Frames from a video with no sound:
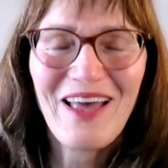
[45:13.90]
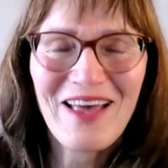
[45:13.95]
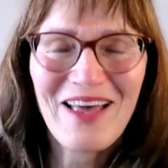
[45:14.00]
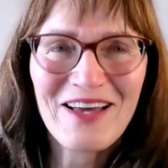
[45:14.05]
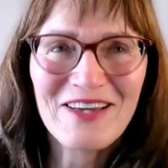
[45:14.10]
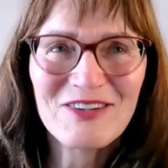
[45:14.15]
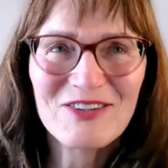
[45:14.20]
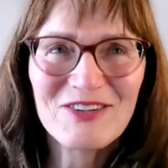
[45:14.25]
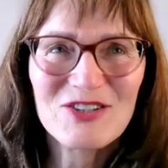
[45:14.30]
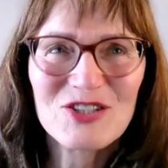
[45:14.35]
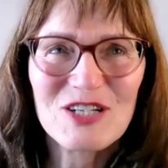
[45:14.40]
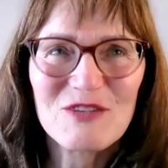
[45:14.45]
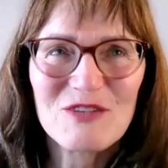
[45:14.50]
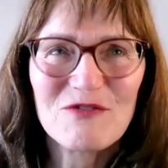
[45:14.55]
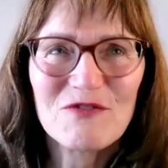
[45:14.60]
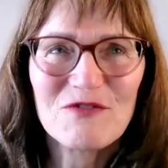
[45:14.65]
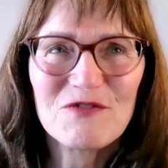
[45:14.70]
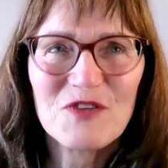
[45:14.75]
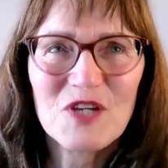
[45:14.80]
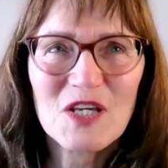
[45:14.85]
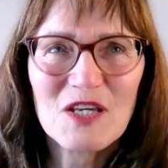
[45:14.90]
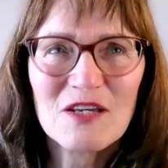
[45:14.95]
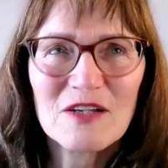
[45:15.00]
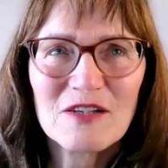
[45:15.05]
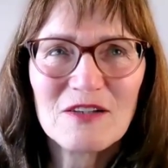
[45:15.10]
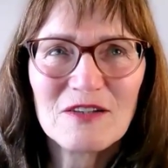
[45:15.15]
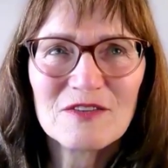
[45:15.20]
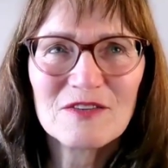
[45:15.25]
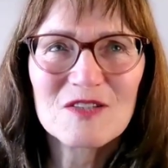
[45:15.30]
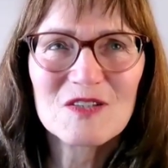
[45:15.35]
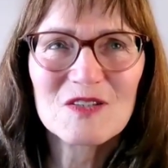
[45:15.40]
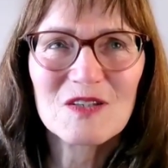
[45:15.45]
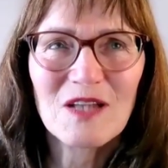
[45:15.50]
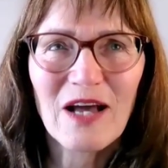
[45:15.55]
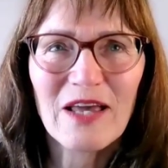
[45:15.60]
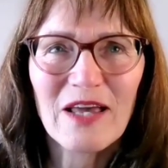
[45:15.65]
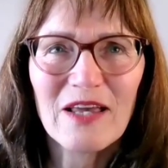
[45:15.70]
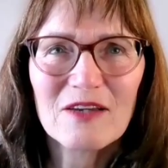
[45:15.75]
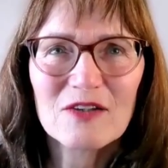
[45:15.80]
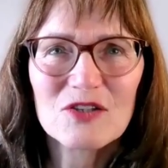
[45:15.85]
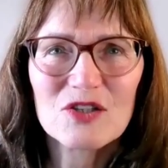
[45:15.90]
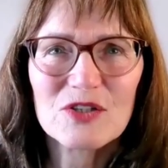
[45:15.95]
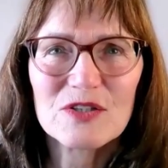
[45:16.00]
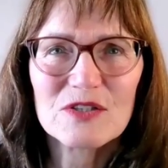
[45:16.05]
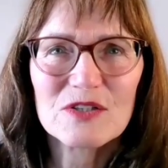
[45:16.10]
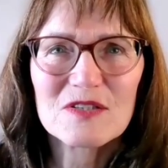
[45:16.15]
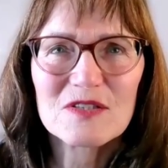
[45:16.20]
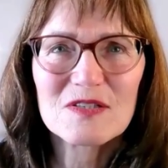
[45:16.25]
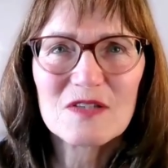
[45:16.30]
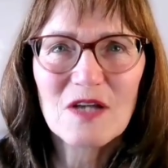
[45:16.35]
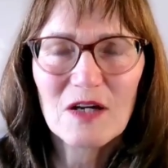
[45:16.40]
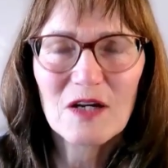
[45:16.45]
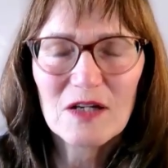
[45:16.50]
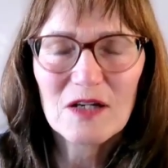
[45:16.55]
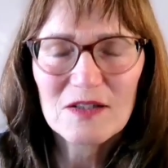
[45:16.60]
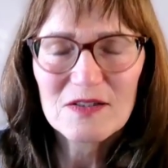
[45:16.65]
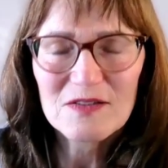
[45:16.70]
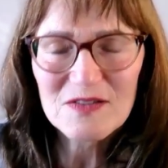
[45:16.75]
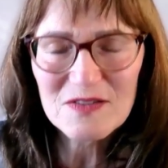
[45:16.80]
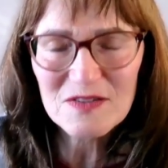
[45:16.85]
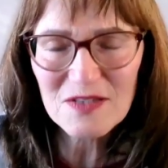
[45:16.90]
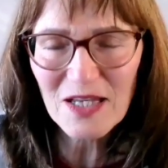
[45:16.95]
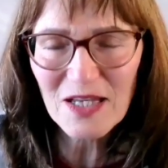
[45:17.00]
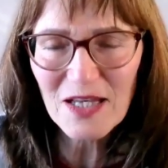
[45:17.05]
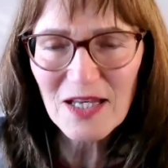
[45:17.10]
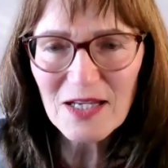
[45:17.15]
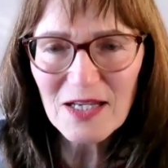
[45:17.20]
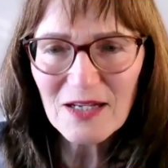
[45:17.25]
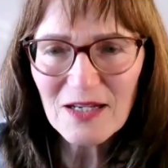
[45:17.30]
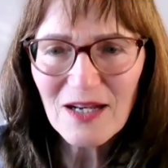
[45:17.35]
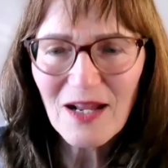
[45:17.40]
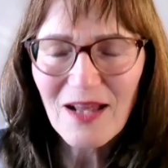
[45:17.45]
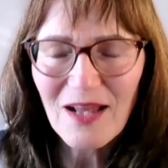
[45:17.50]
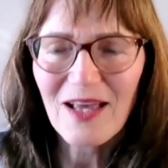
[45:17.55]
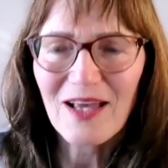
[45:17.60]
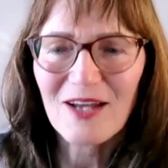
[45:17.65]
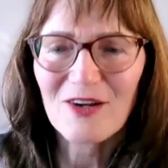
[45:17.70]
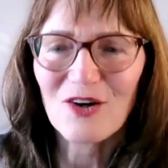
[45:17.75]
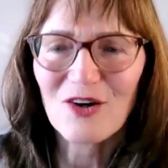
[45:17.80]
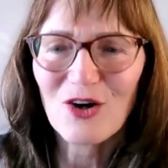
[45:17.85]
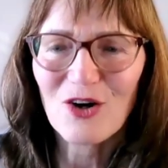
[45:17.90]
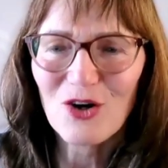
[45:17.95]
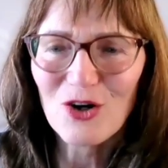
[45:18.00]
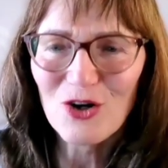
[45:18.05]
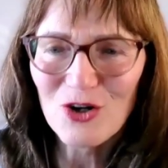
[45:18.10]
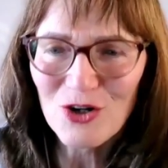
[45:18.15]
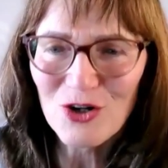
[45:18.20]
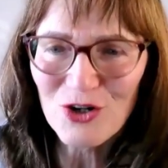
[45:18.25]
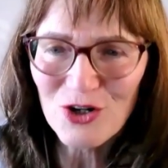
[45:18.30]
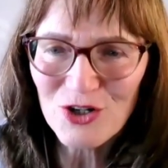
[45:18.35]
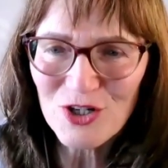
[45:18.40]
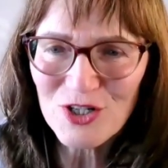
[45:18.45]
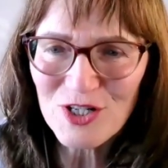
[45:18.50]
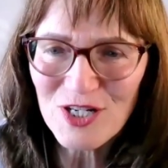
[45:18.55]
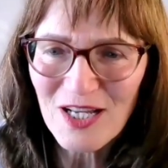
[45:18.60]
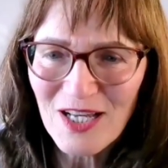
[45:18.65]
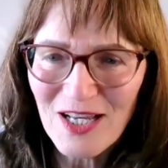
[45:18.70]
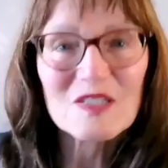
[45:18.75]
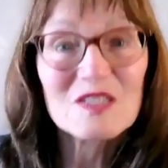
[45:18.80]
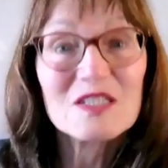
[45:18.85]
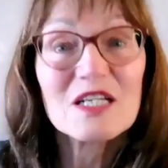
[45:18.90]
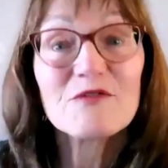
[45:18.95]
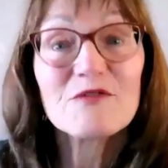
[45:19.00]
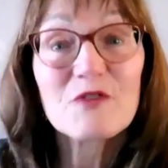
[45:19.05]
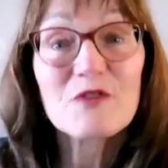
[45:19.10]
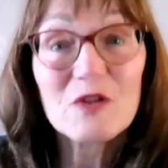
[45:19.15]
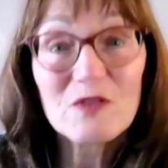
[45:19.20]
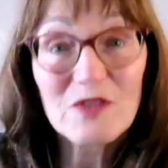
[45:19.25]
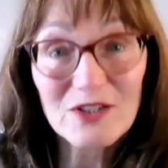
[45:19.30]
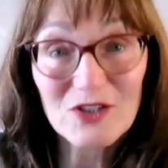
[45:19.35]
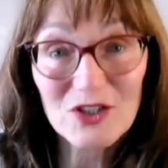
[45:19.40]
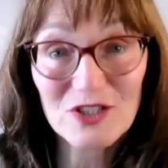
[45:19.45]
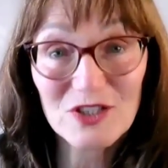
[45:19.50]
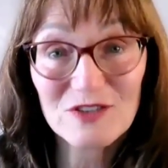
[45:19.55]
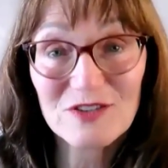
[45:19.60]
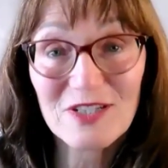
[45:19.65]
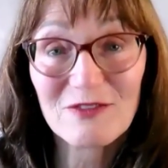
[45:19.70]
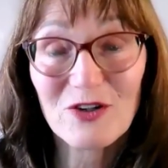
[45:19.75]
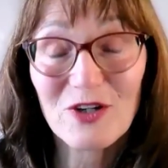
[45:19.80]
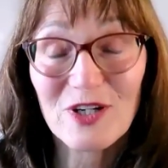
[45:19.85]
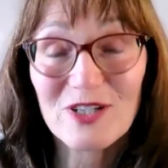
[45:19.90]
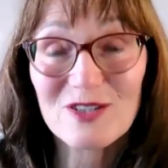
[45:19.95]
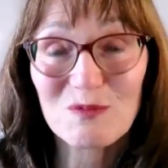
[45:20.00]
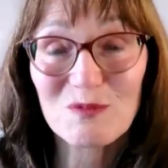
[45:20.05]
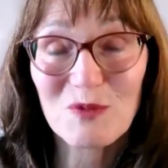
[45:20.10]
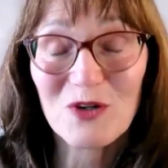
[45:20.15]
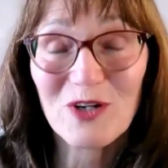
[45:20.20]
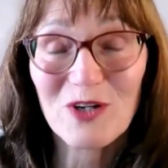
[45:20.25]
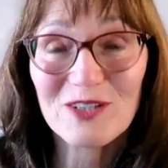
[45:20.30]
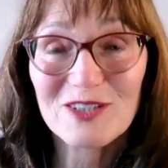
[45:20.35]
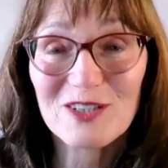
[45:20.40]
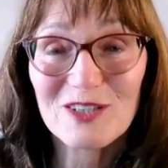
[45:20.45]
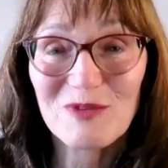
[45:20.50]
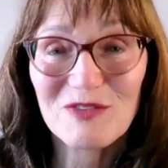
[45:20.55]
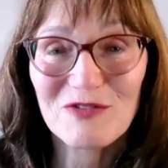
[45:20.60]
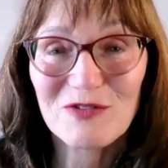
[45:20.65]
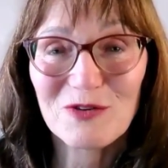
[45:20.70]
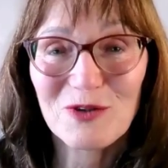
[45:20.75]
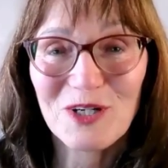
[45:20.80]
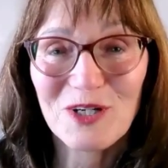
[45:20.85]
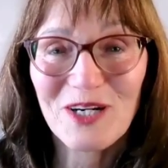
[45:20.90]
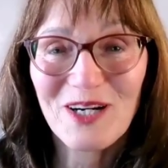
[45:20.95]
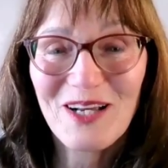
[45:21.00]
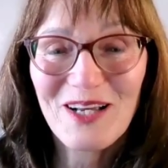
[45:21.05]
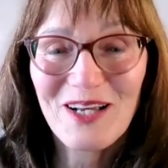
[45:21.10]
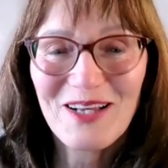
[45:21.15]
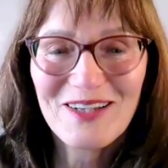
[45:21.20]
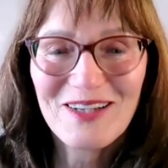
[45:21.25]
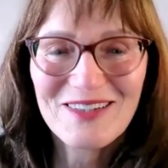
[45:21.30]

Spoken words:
and she feels like she's seen and heard. It's different than she's ever experienced before.